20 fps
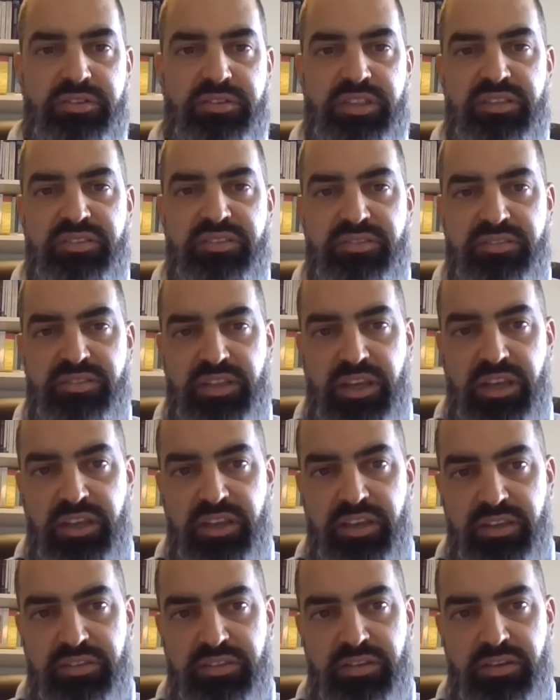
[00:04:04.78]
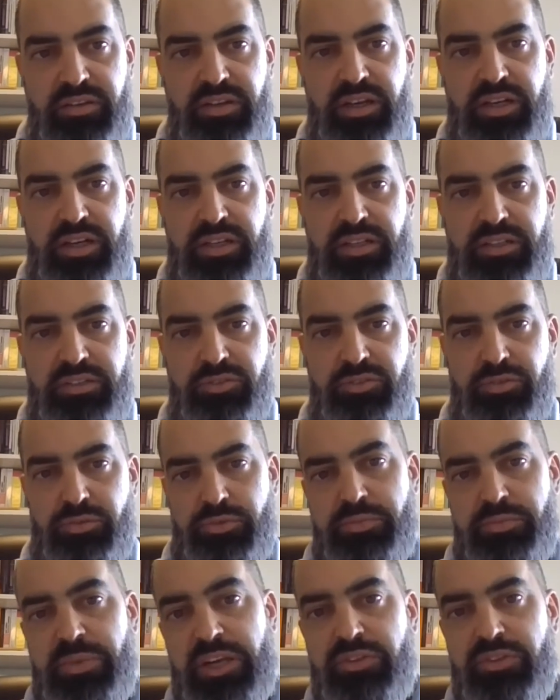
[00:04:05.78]
This said, and to
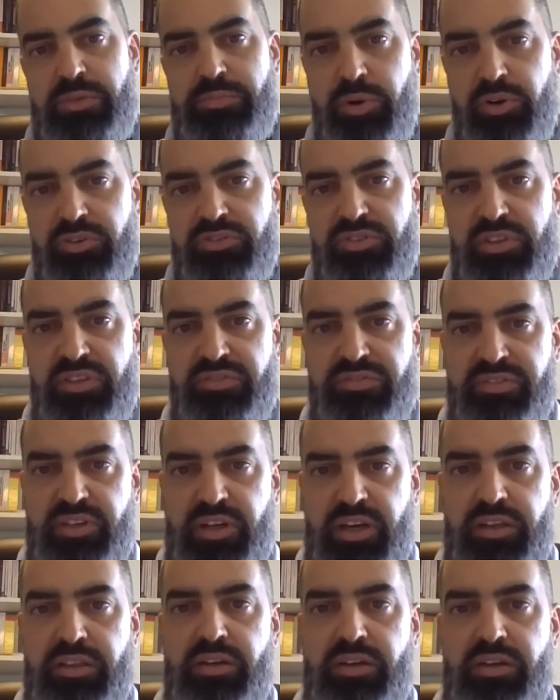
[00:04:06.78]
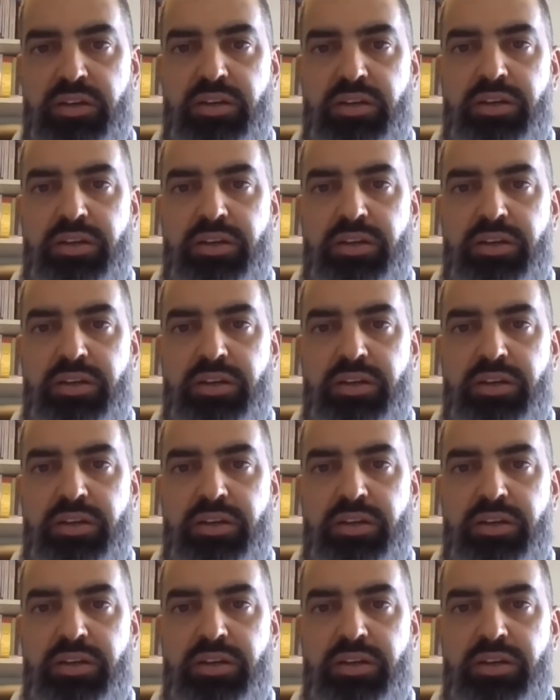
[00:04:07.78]
remain on the positive side,